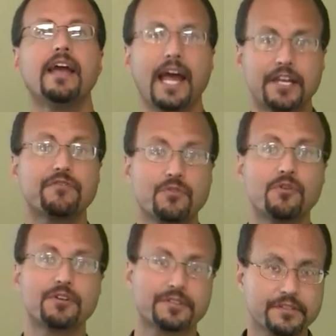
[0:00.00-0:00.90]
and of
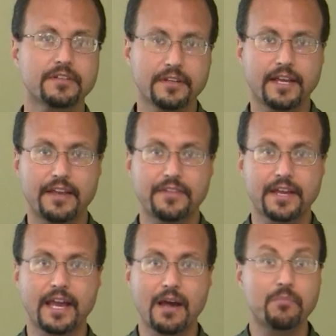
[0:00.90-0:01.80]
course, in the
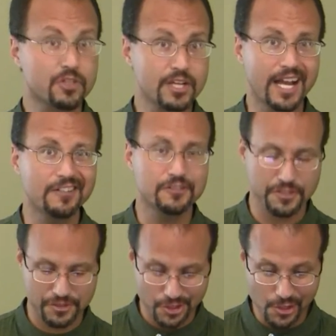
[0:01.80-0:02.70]
camp,
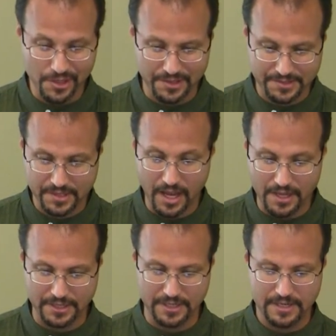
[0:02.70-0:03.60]
challenges Judith's
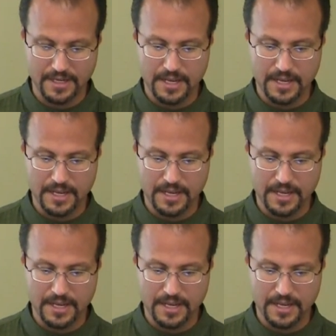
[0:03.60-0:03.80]
honor